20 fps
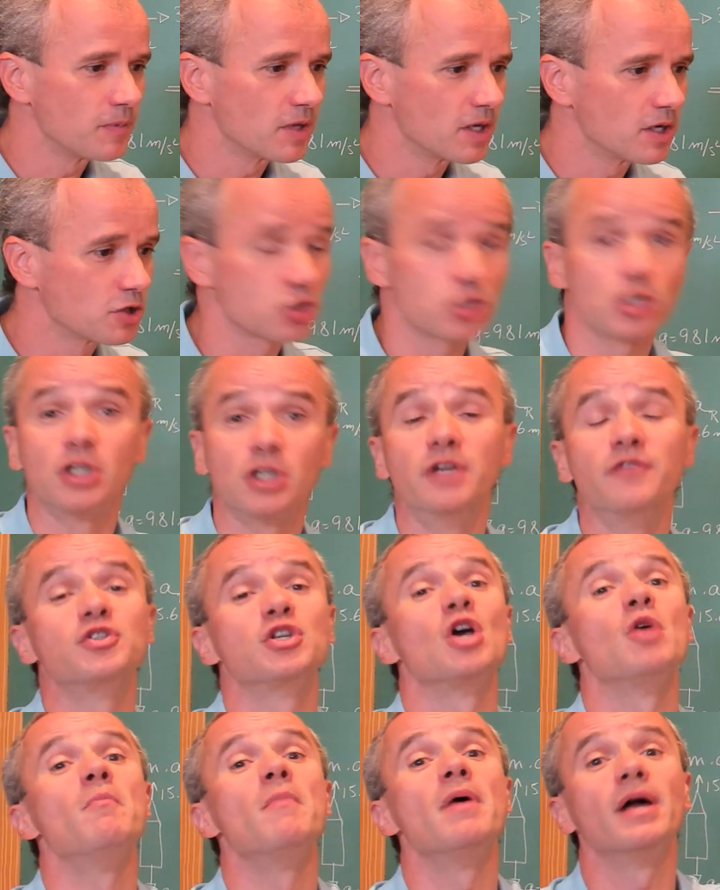serves
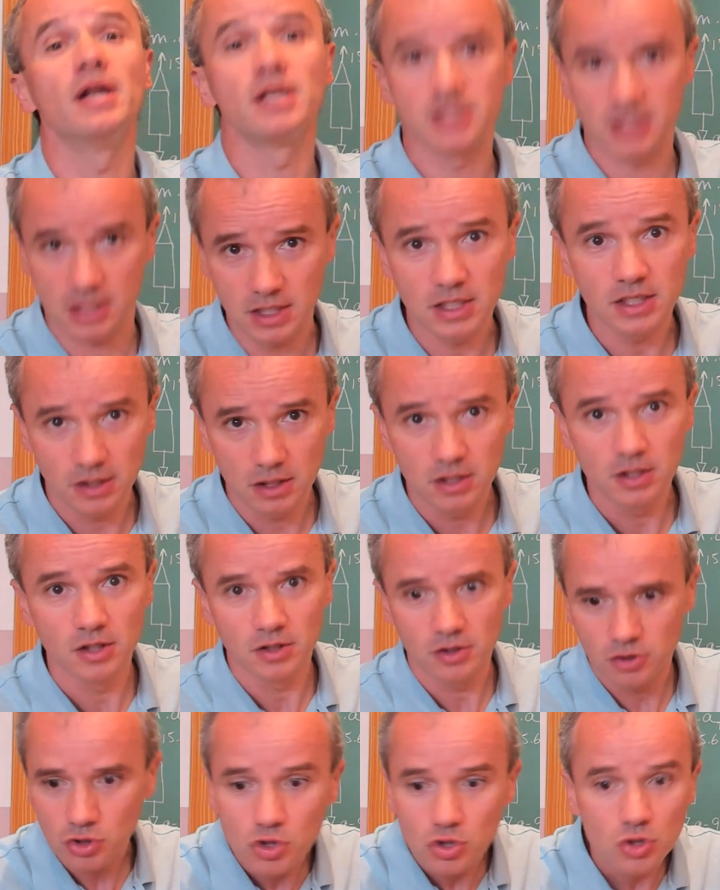humanity
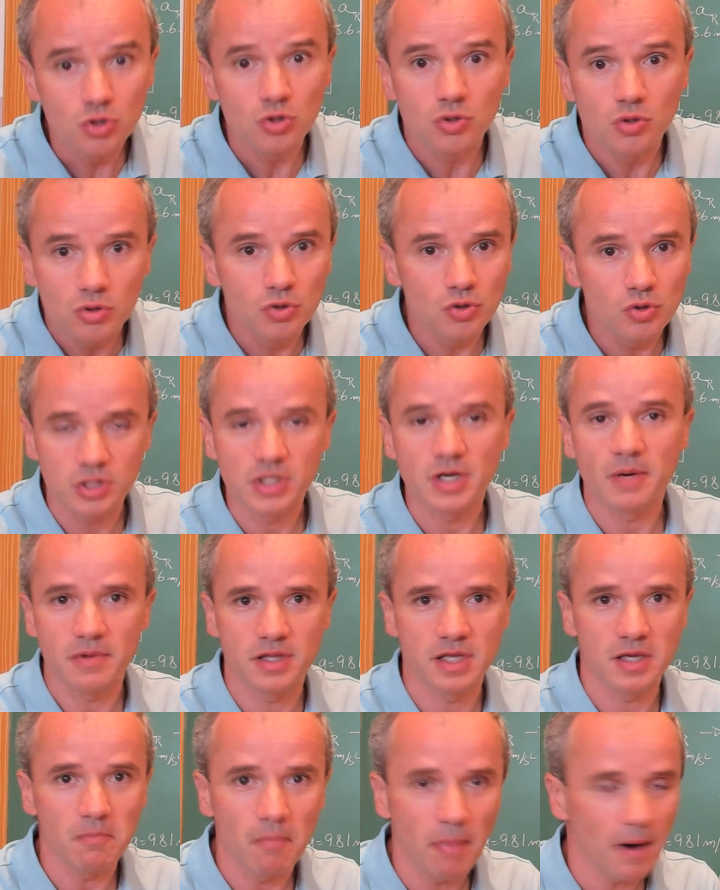to do
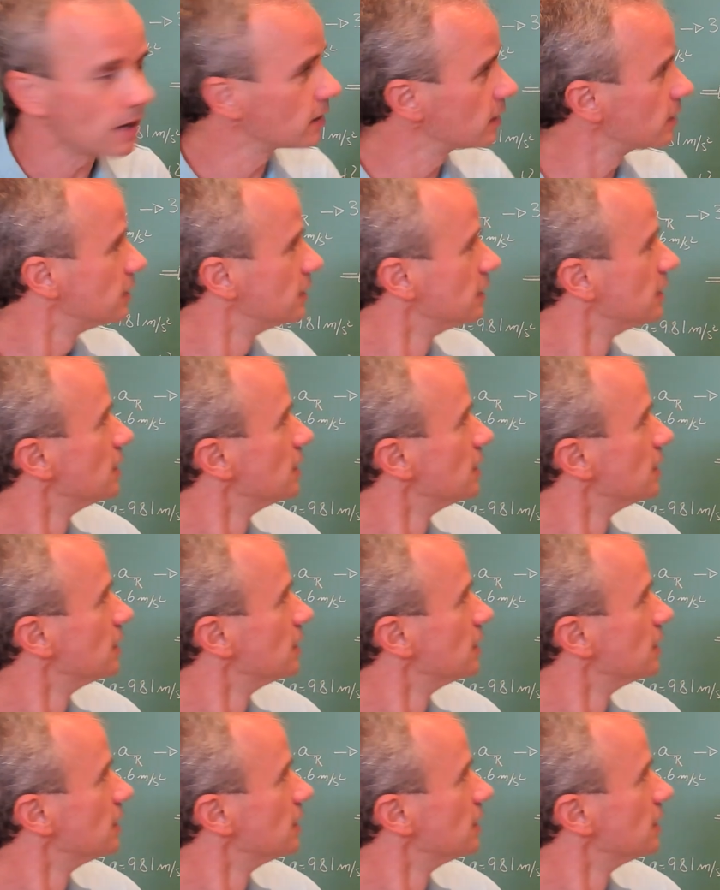something better.